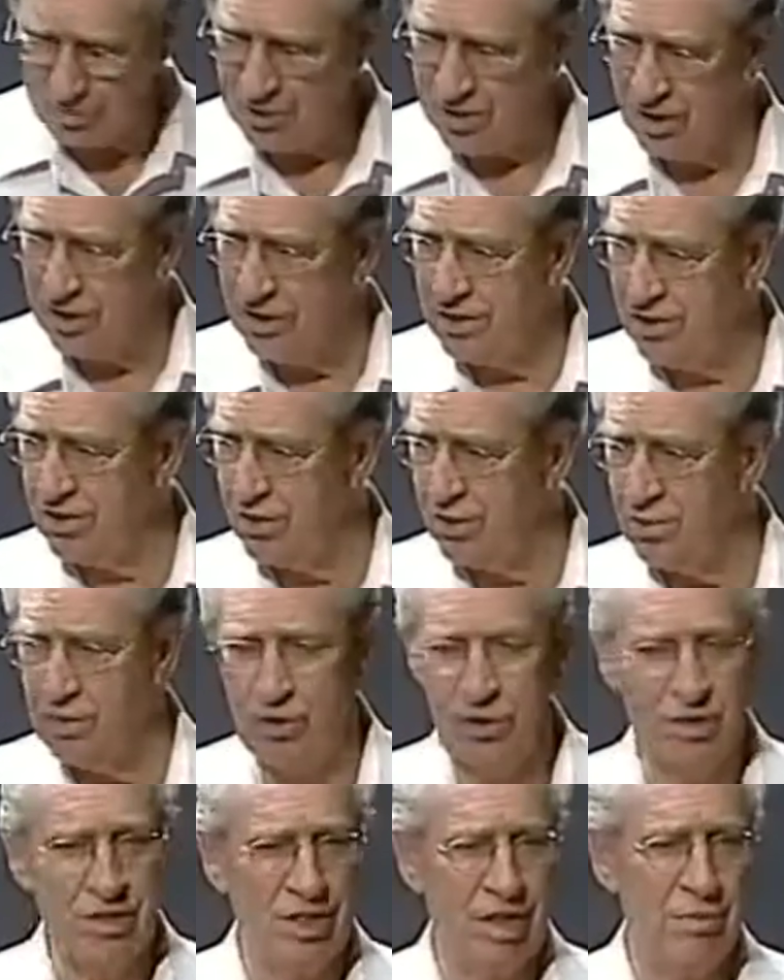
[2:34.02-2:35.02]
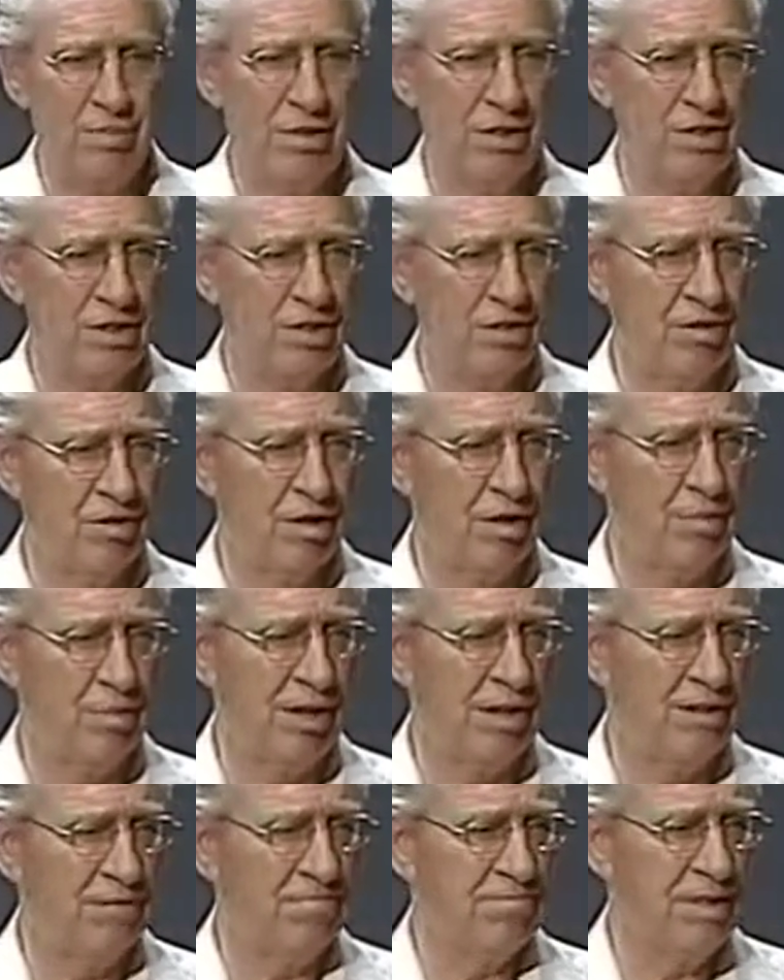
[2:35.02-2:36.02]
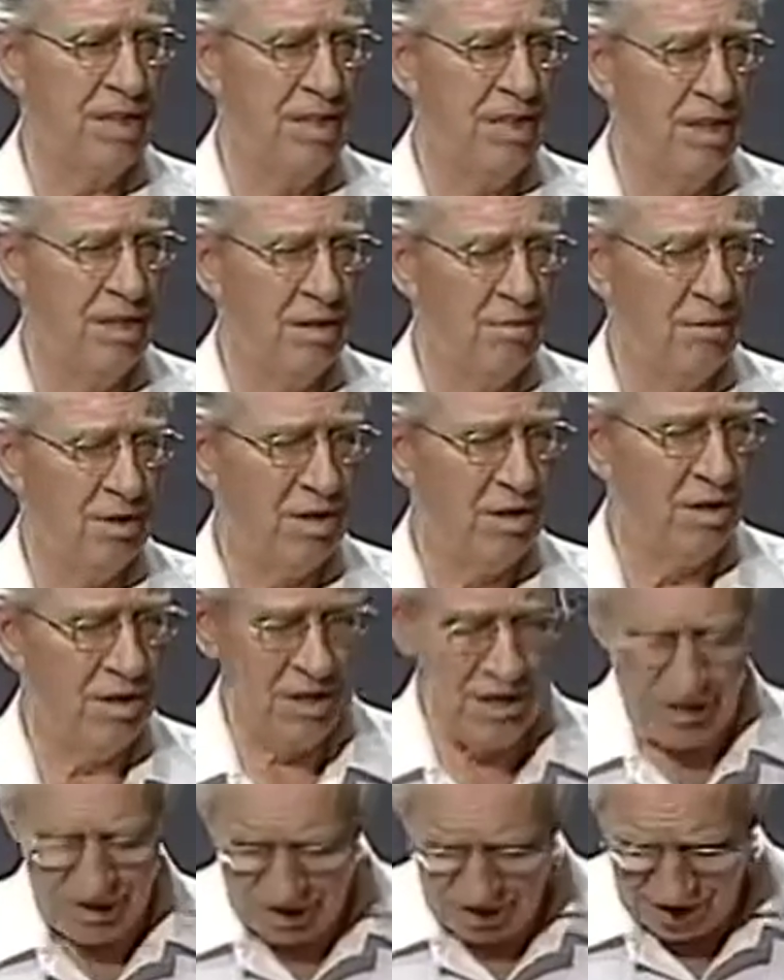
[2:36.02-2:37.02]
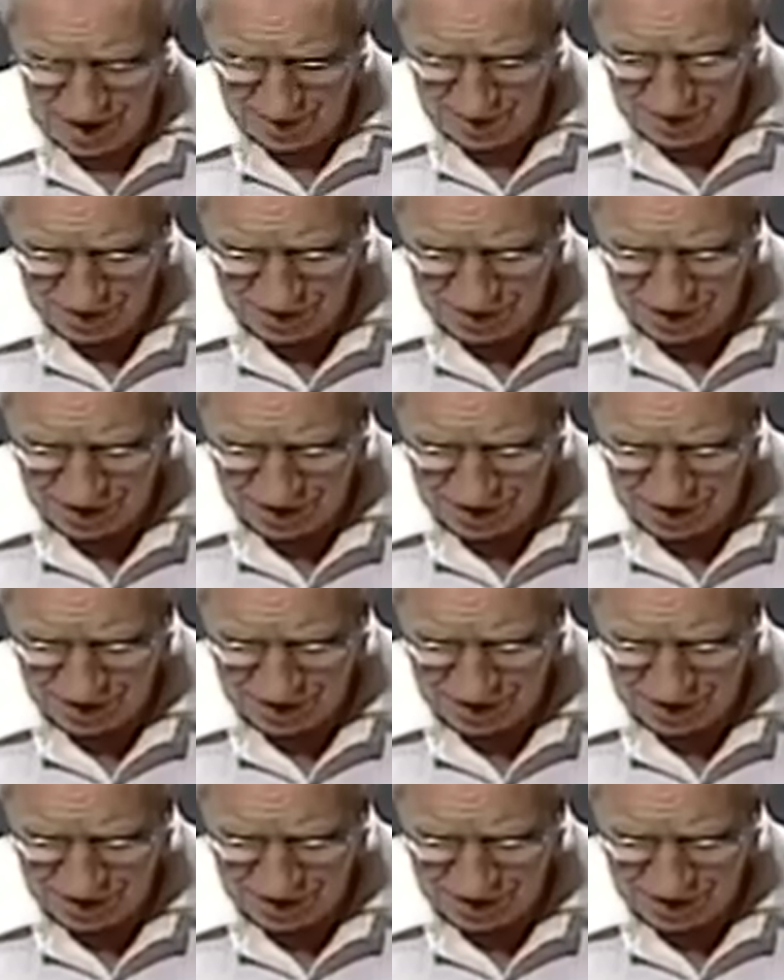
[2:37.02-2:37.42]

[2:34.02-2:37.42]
we get two more tapings under our belt. But all right, in chapter